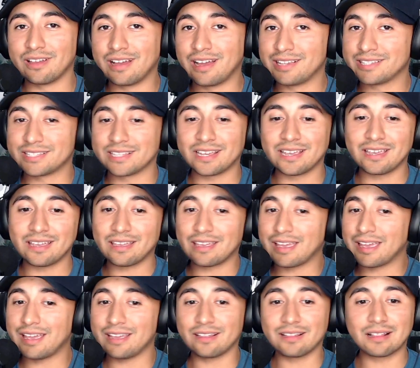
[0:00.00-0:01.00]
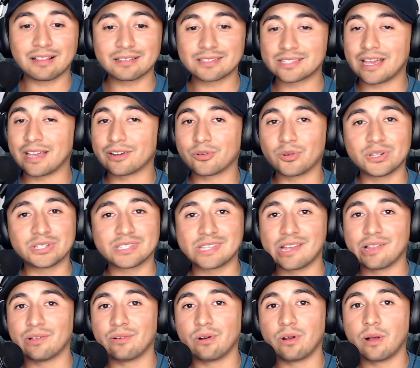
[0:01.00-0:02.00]
I say, hey, sign Chris
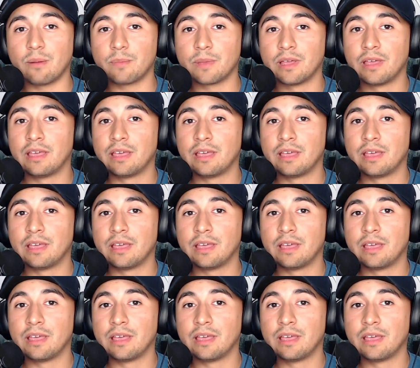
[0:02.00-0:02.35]
Taylor up.